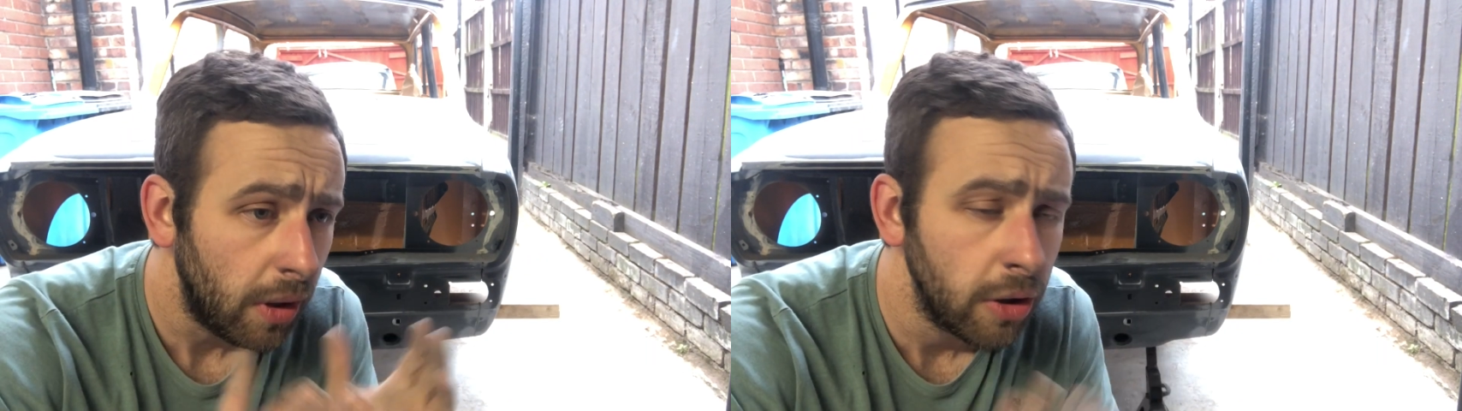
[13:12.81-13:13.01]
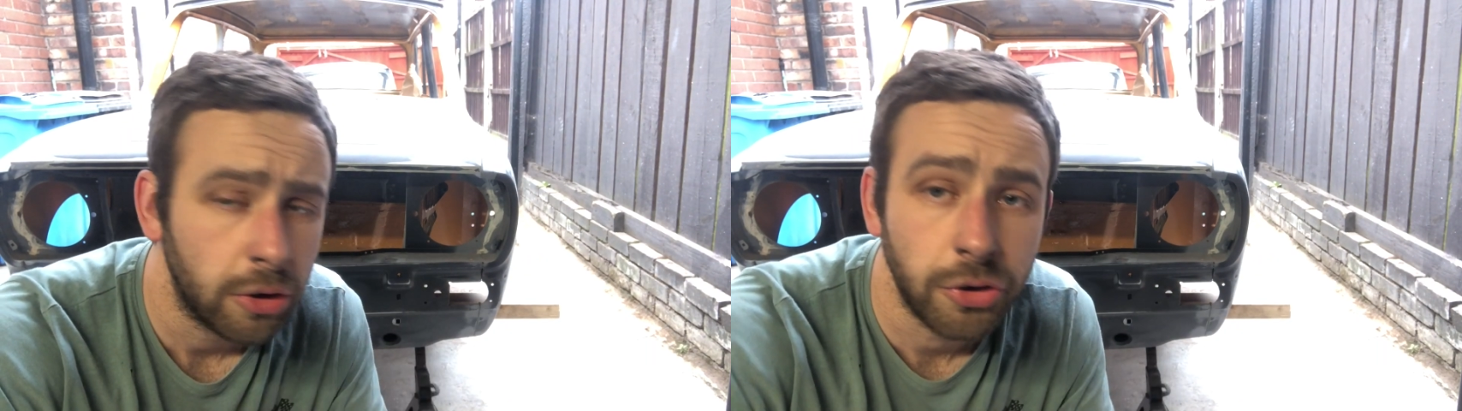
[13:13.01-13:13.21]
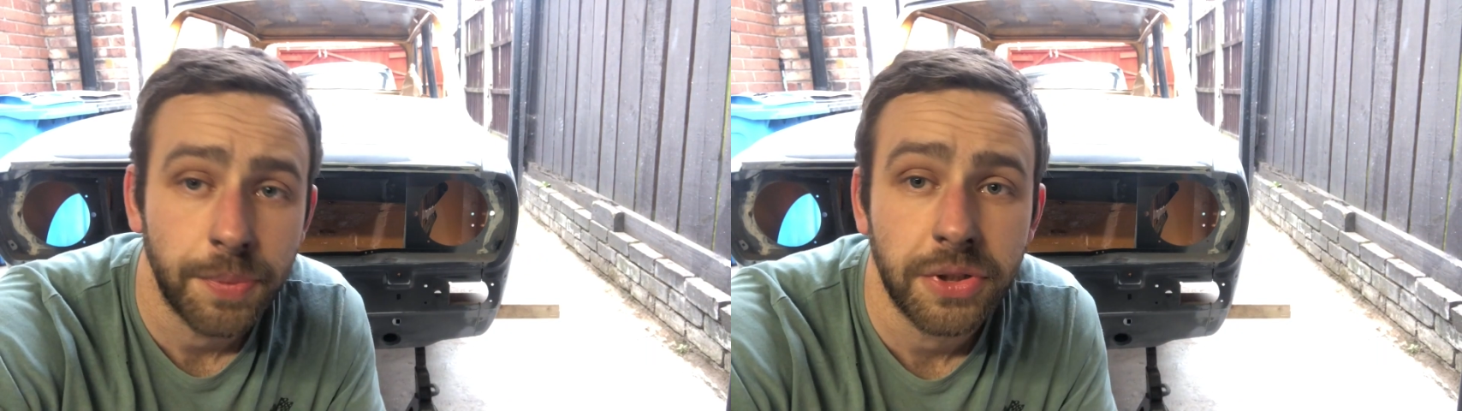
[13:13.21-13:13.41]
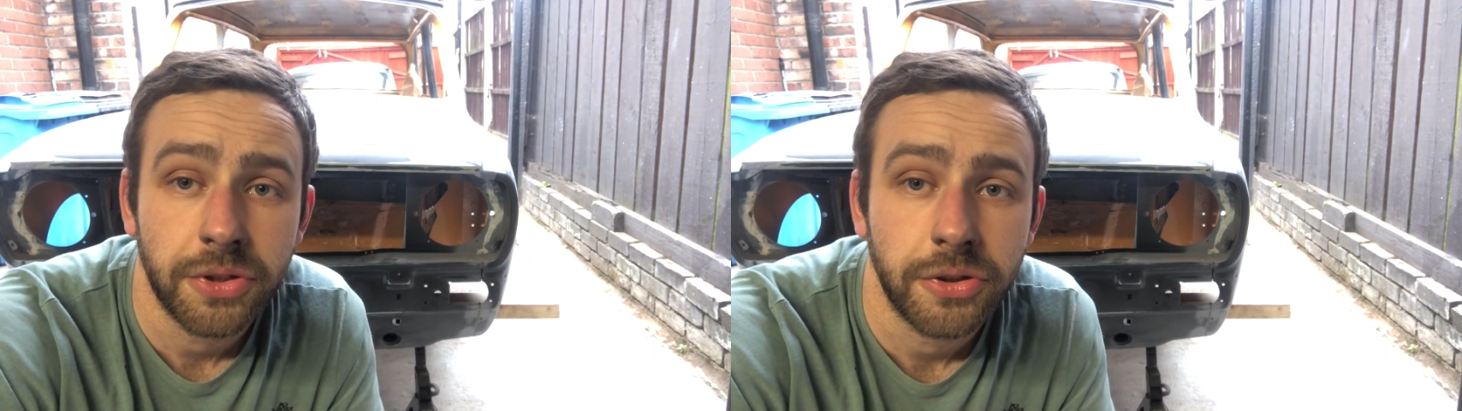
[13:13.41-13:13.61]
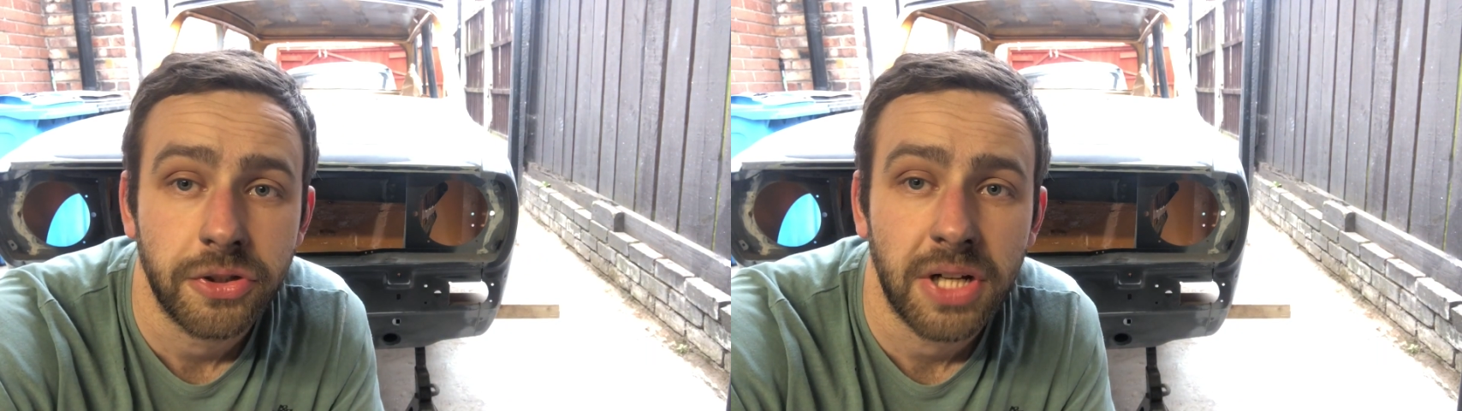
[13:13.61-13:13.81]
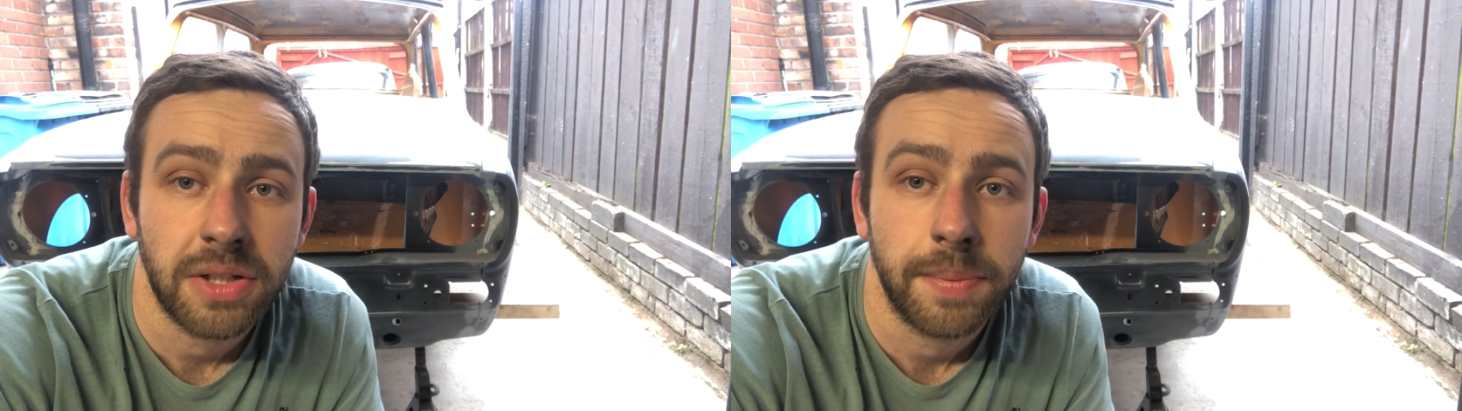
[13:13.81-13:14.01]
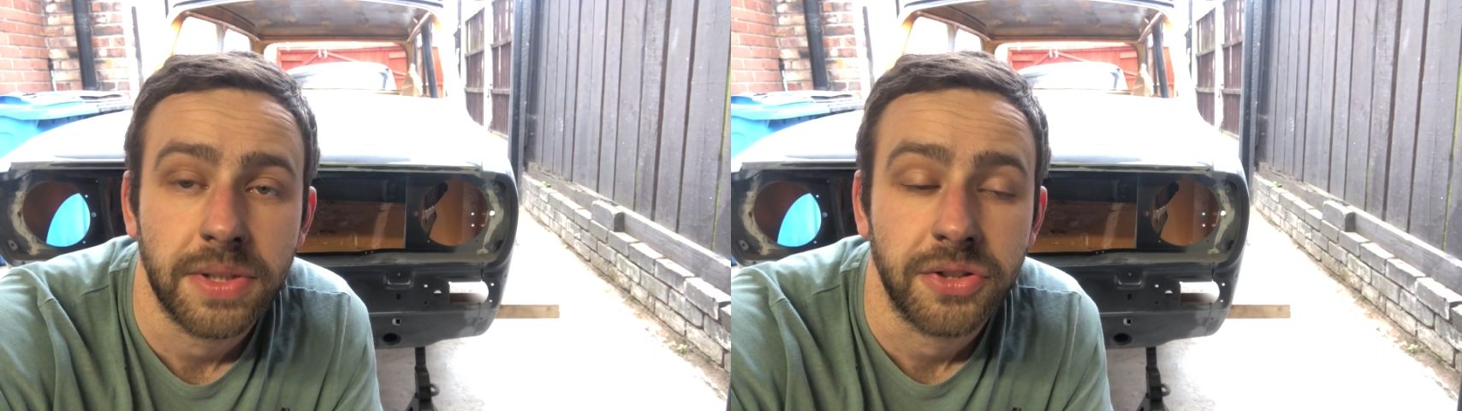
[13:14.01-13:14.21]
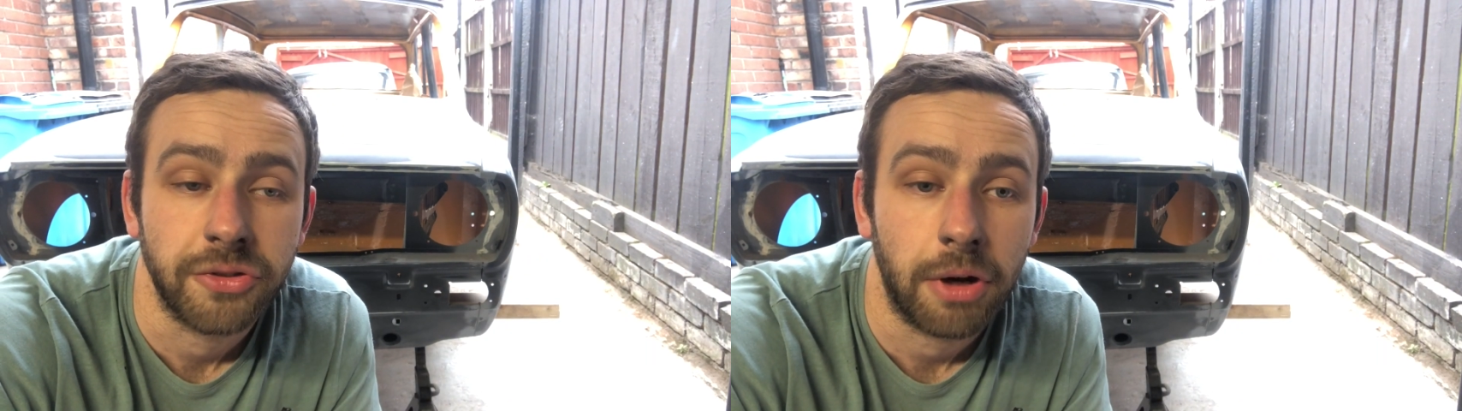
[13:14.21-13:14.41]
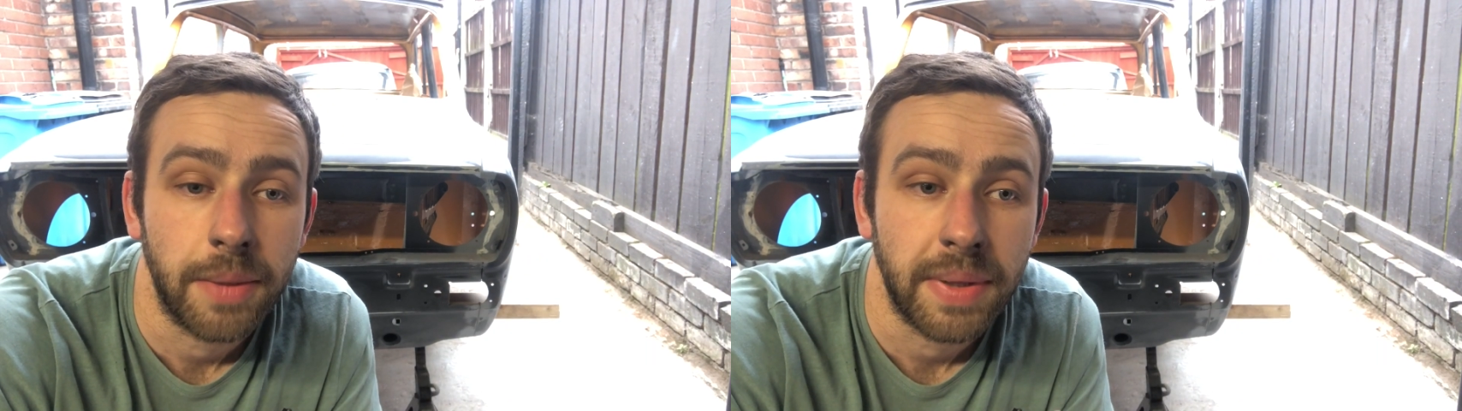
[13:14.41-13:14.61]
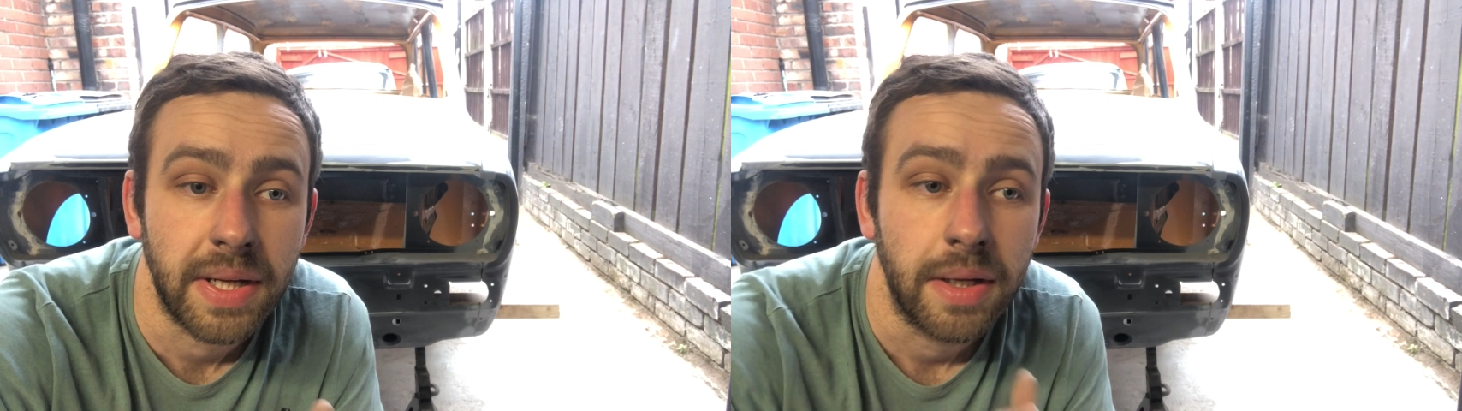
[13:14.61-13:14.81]
contribution to the channel by
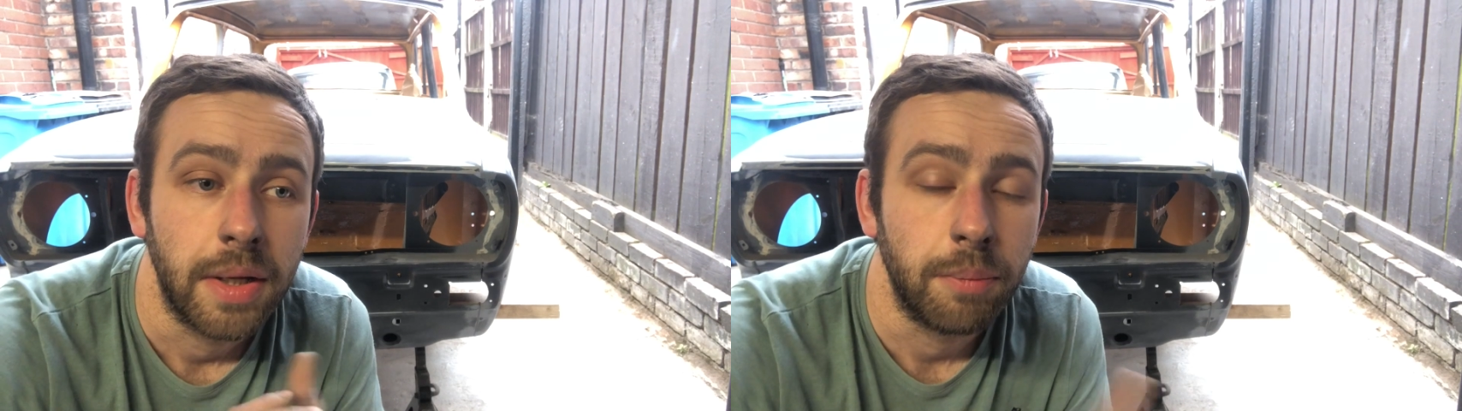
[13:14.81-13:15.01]
subscribing